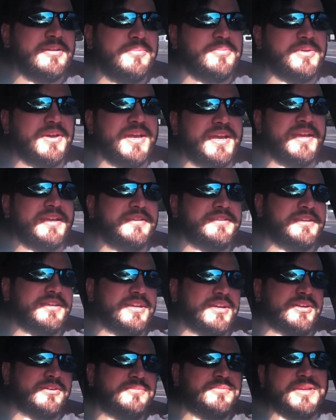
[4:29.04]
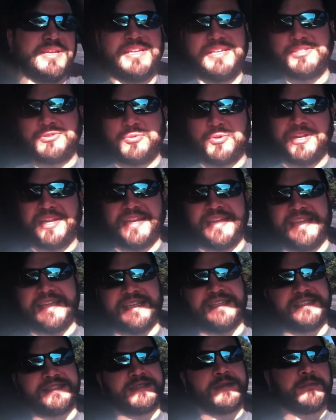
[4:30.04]
but, you know, it is what it
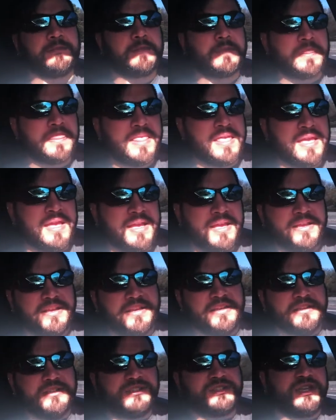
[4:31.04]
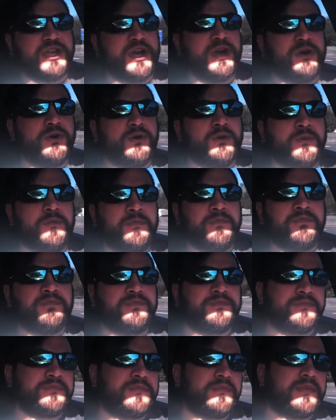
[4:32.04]
is. So,
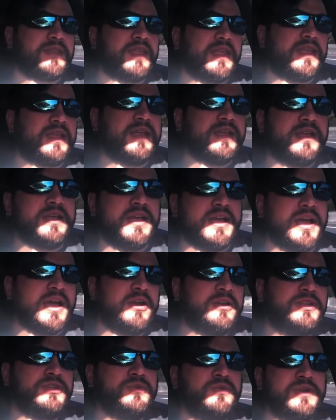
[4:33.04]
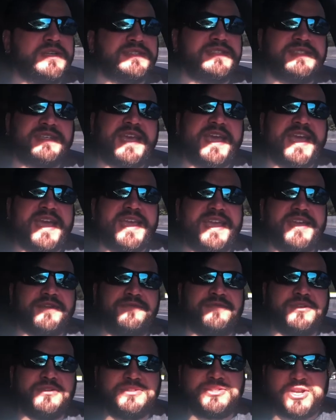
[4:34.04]
I do want to say,
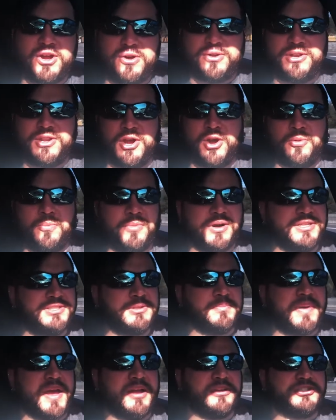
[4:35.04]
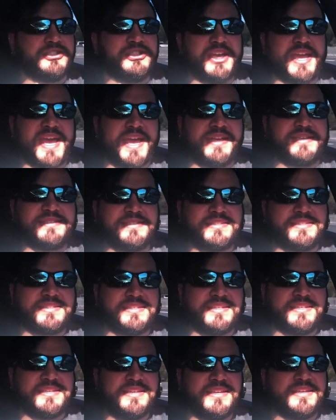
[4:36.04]
if you don't know much about
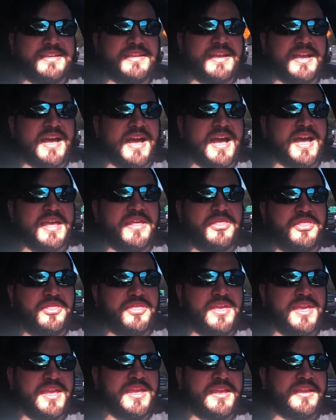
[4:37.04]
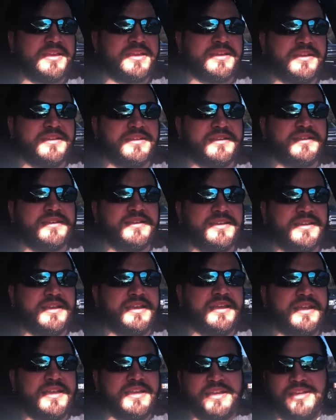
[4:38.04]
chess, I think
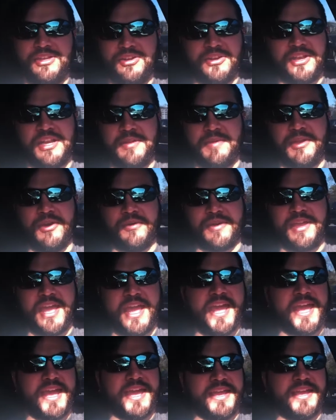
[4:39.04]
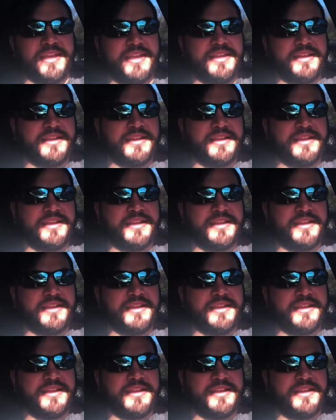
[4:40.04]
you're going to be okay.